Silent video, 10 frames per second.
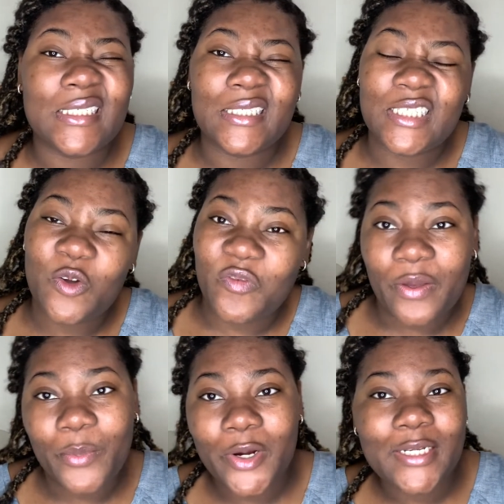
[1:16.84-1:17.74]

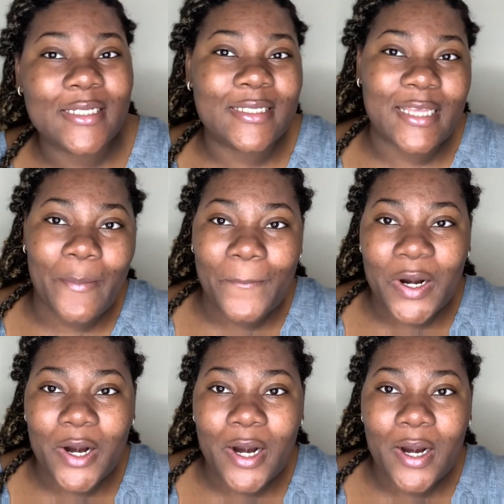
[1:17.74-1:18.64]
November,
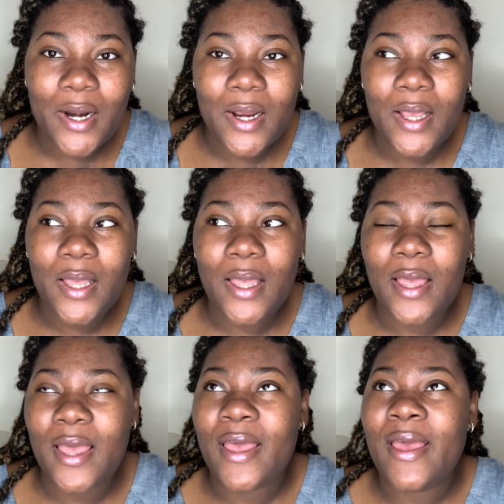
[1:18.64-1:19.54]
December
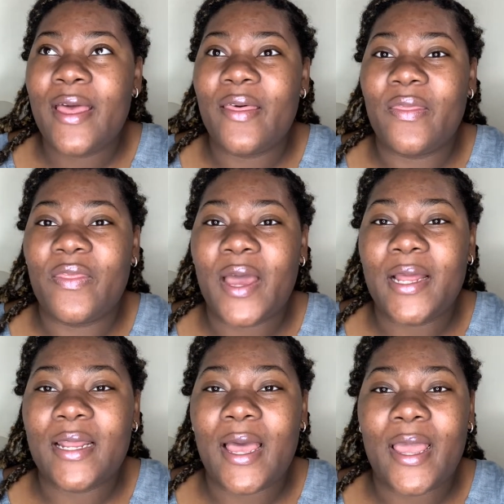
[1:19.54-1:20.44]

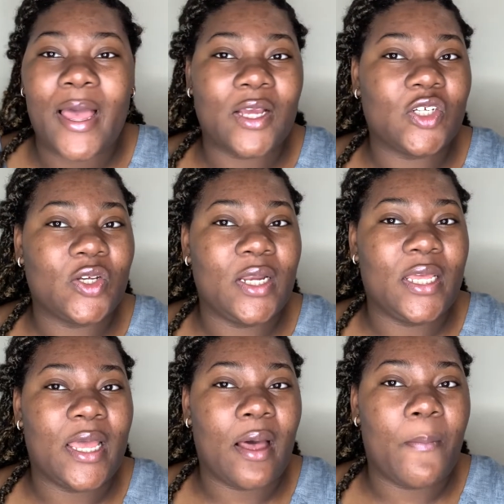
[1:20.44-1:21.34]
that I
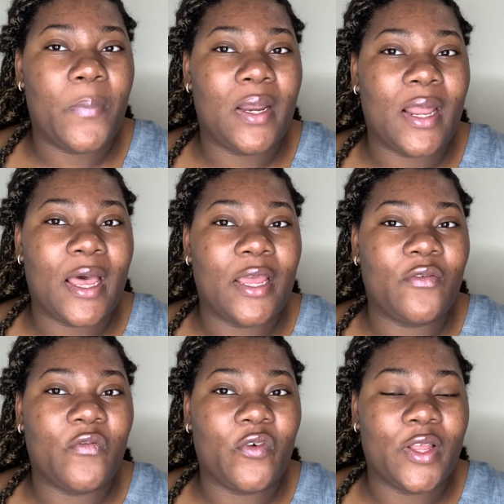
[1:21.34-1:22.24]
actually applied
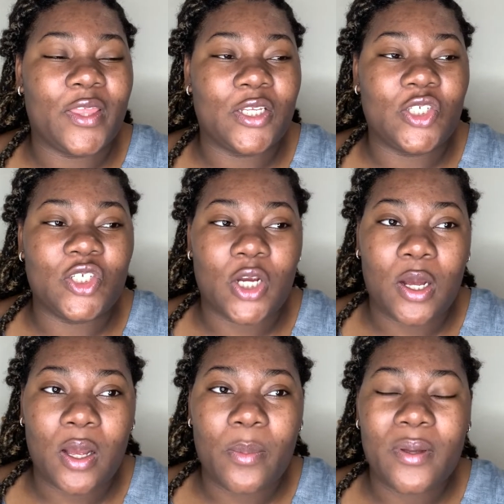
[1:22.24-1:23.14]
for the
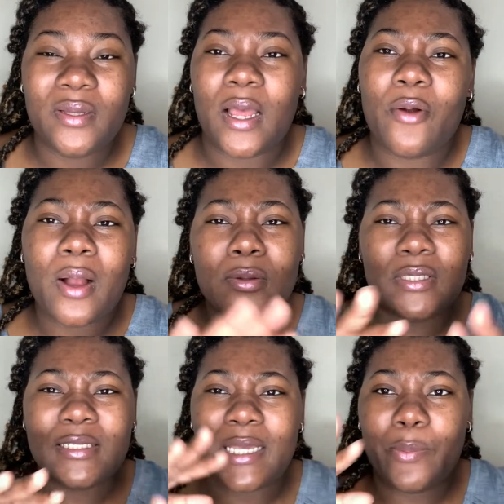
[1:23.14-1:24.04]
job. Around
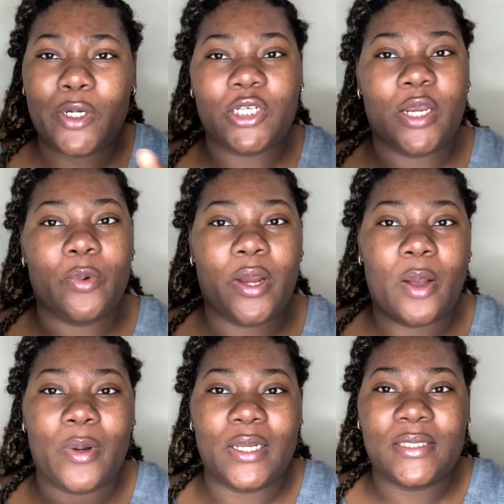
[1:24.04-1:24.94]
December, January, I
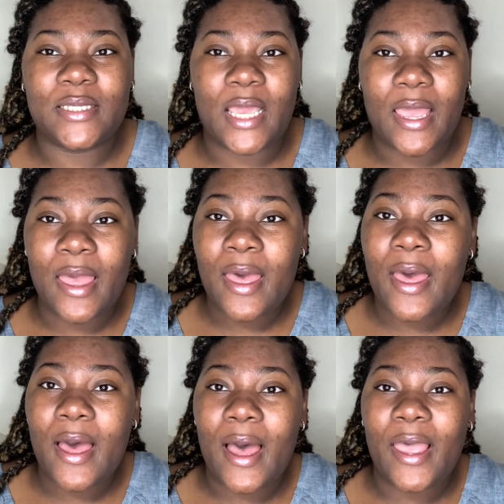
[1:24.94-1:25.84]
want to say,
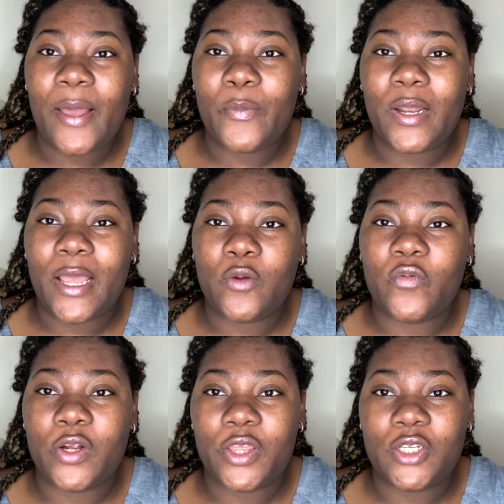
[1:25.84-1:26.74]
I applied
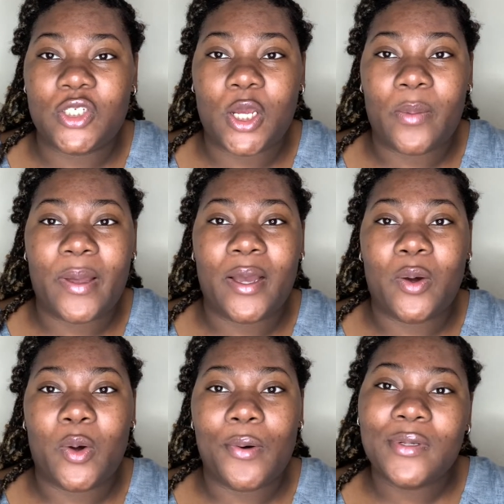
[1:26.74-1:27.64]
for the job at
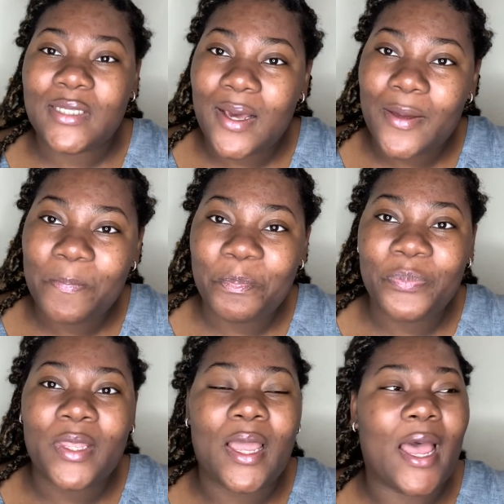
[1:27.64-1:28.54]
Ulta,
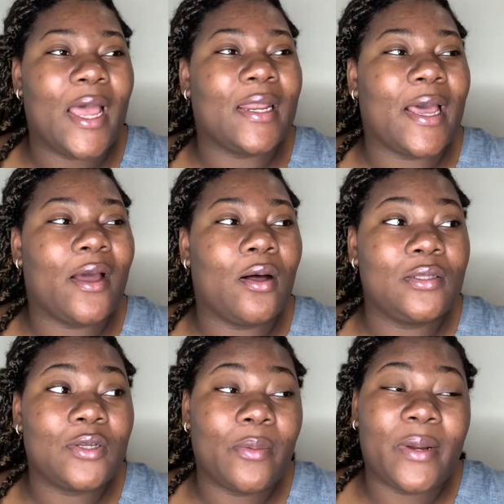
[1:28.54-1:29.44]
and I
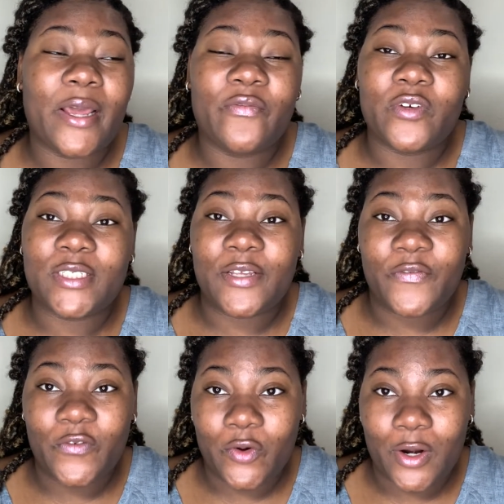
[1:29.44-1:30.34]
also applied for
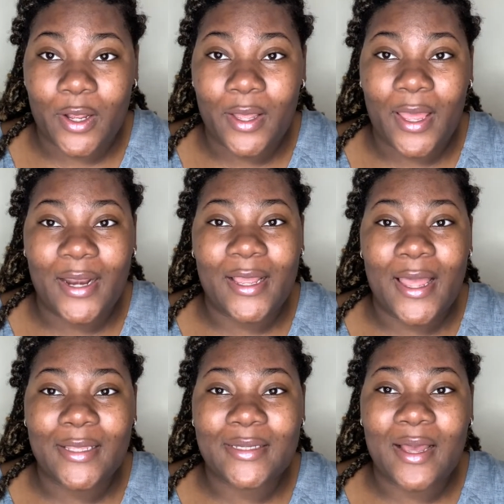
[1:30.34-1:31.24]
Sephora. And
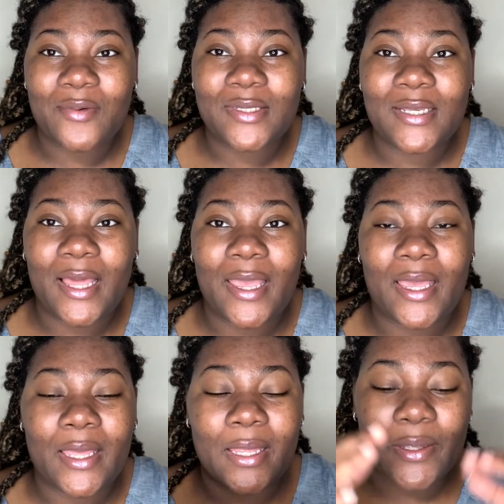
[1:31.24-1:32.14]
guys, I was like,